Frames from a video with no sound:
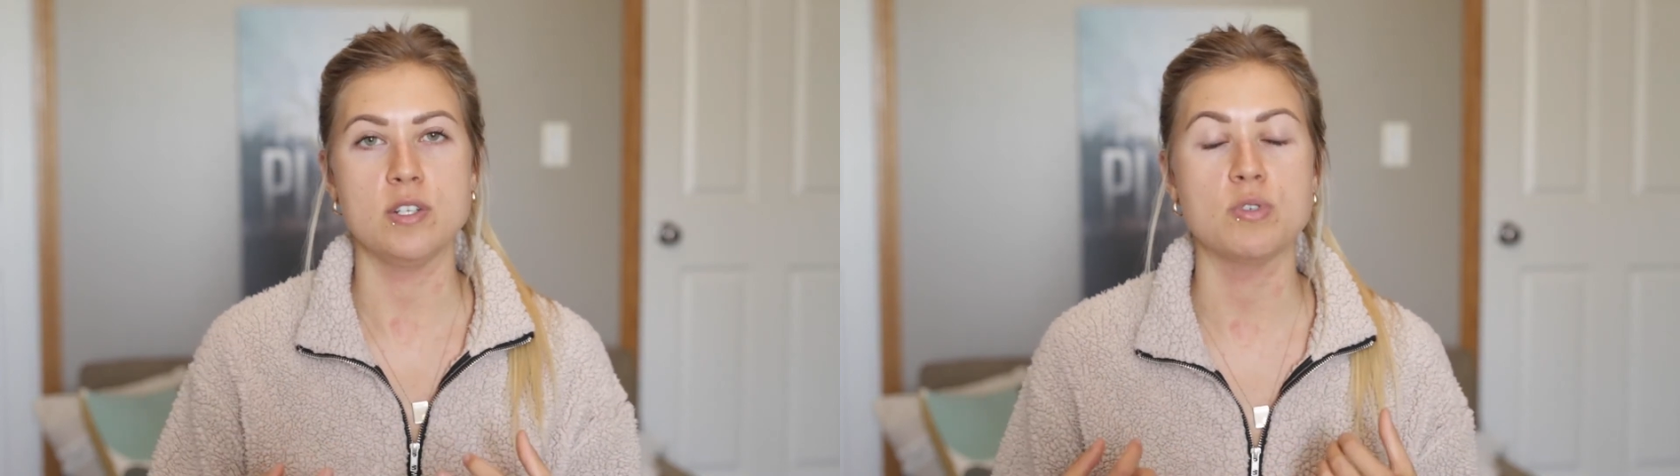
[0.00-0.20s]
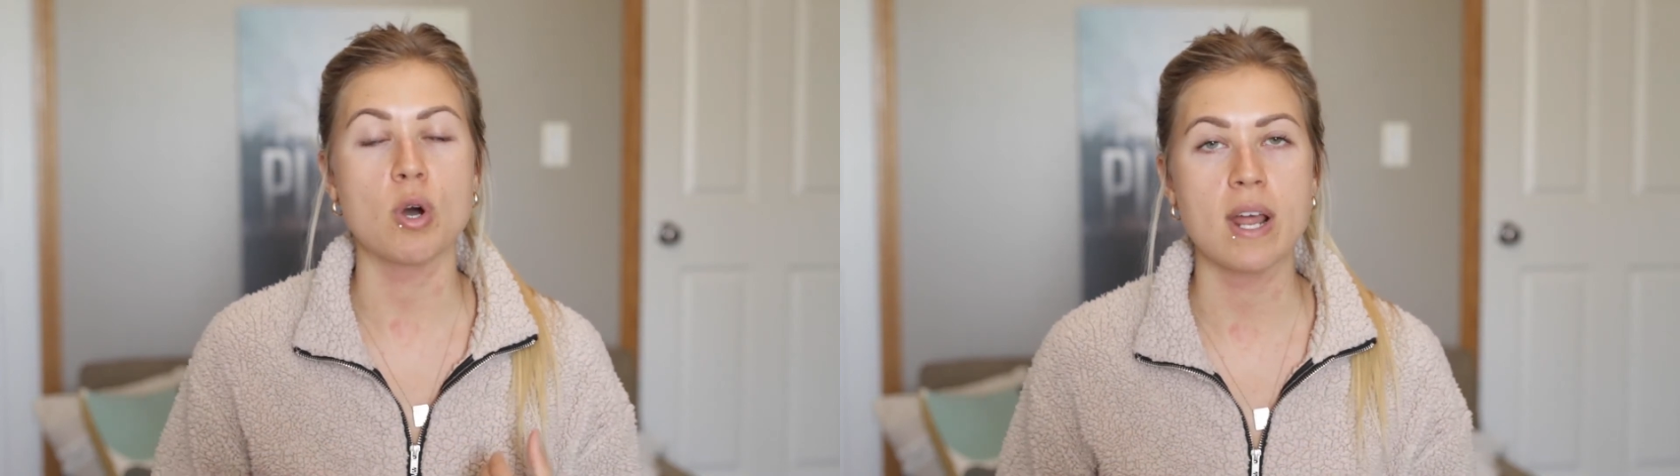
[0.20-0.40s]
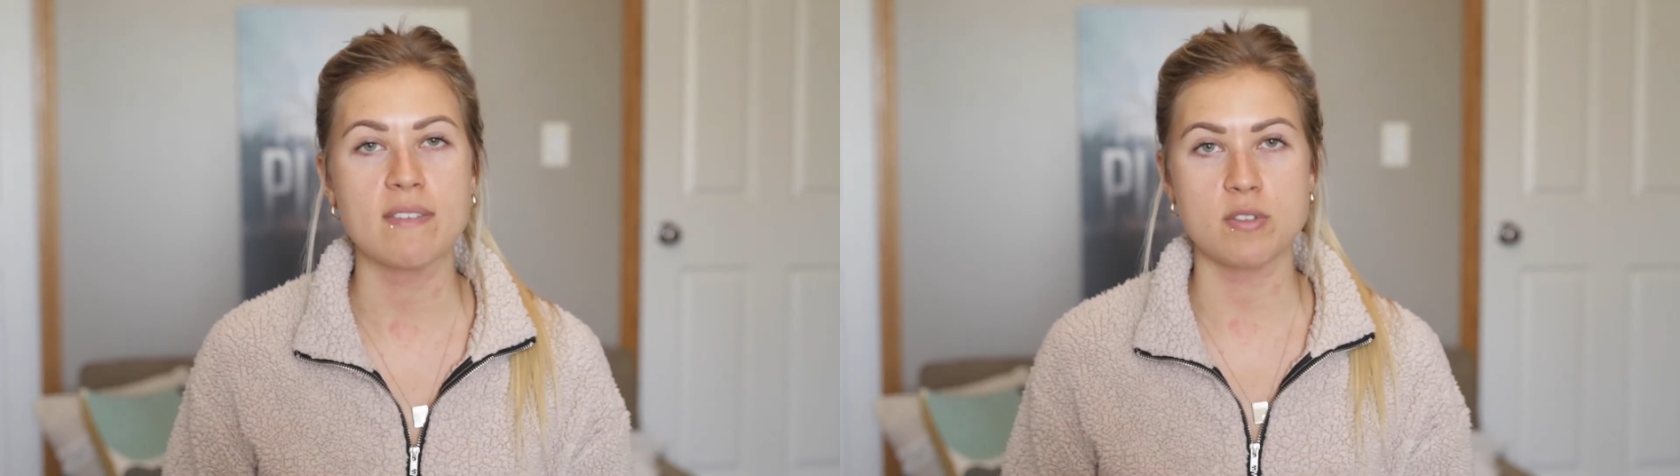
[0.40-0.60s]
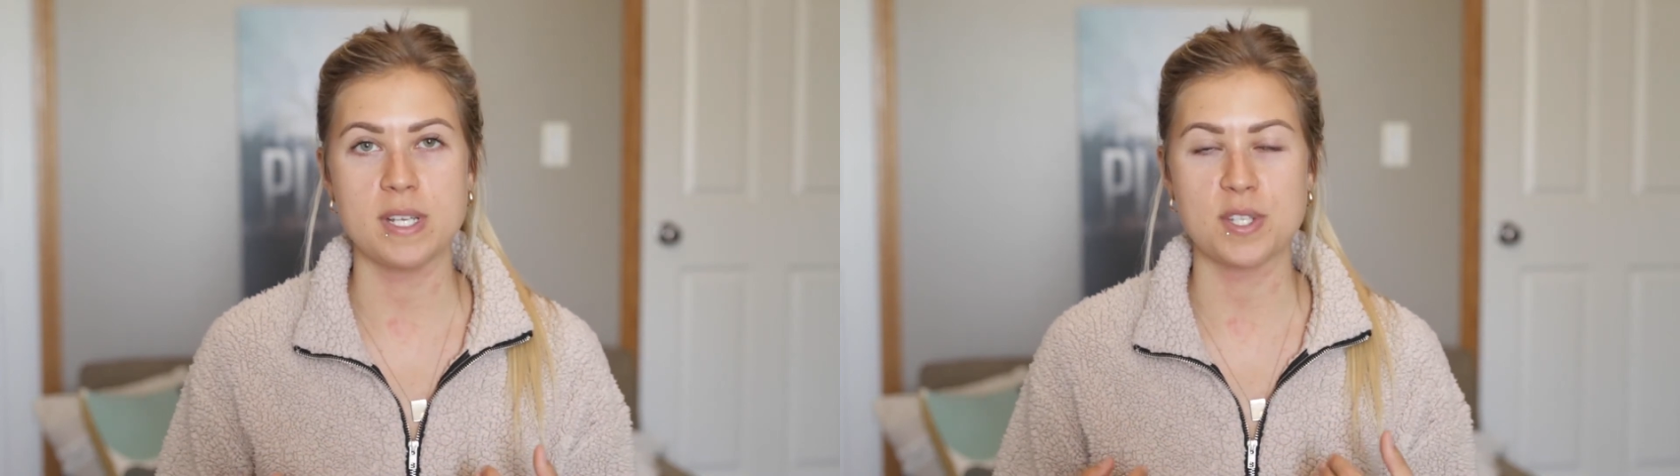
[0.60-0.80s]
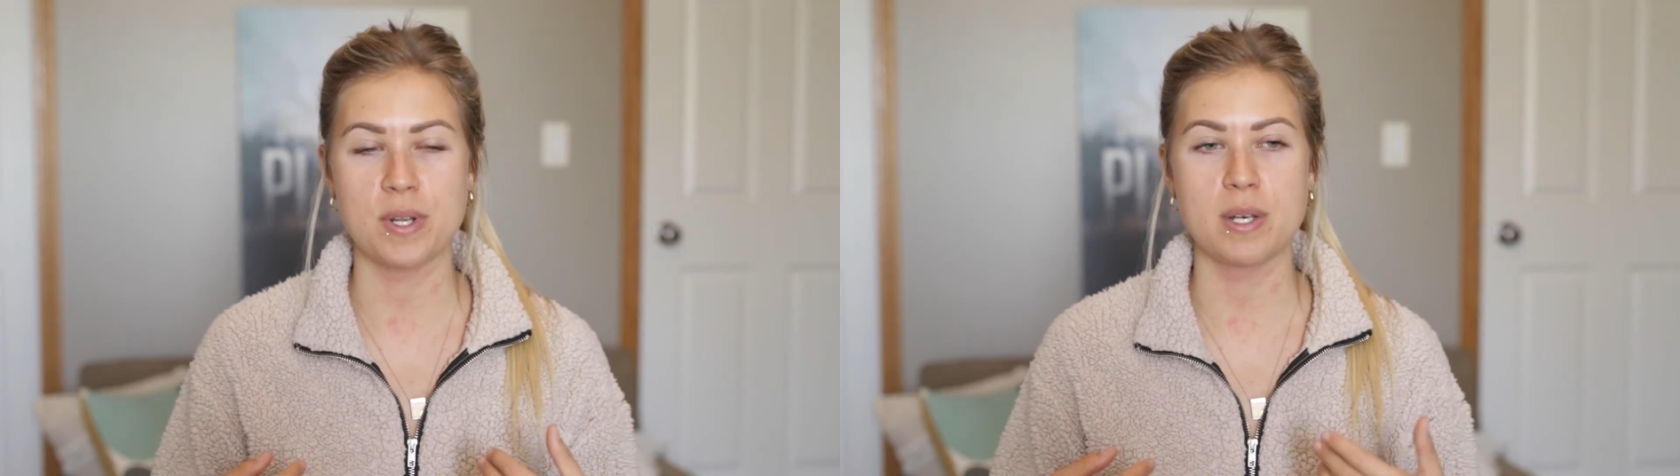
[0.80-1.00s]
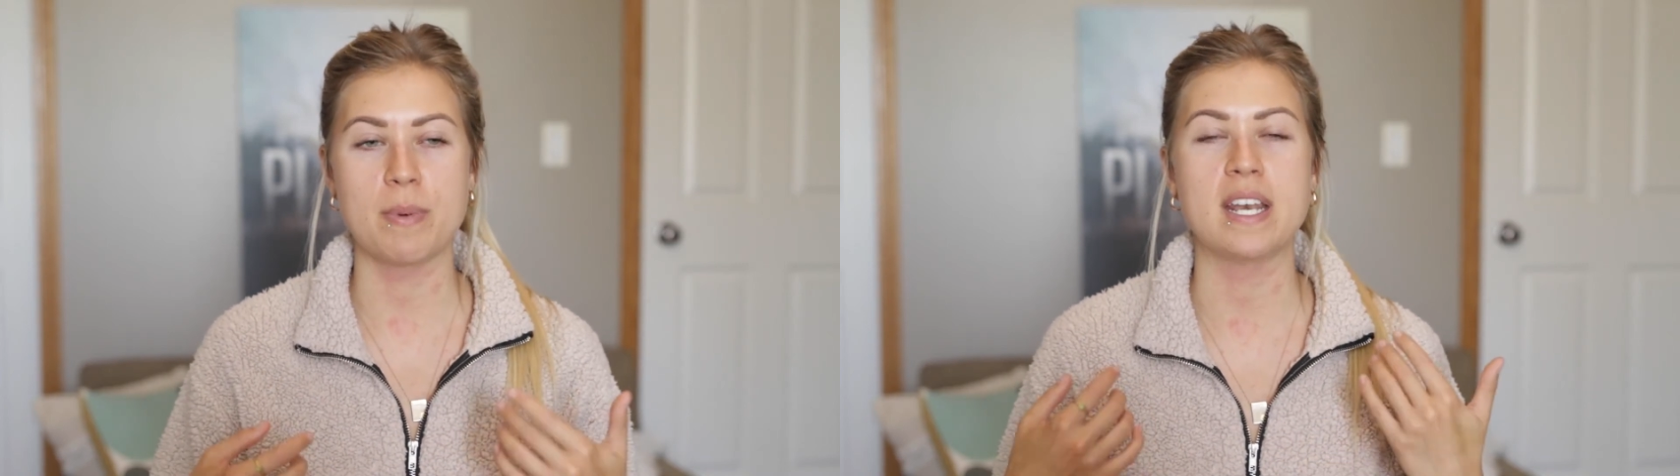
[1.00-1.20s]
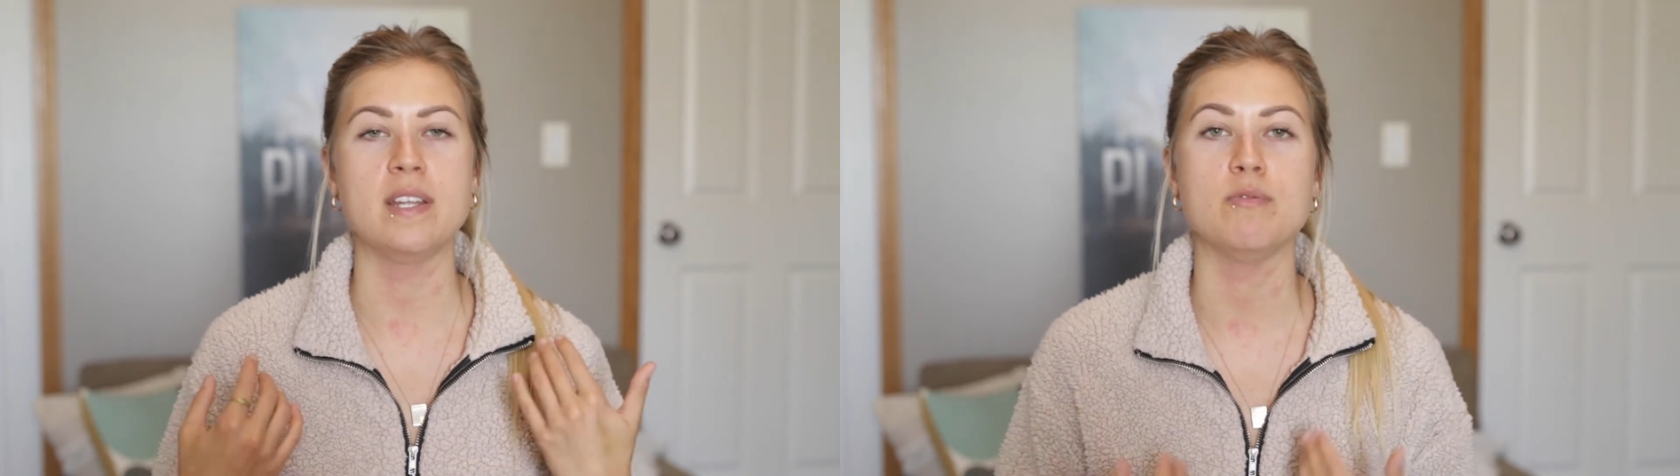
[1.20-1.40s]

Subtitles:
You don't have to be so independent.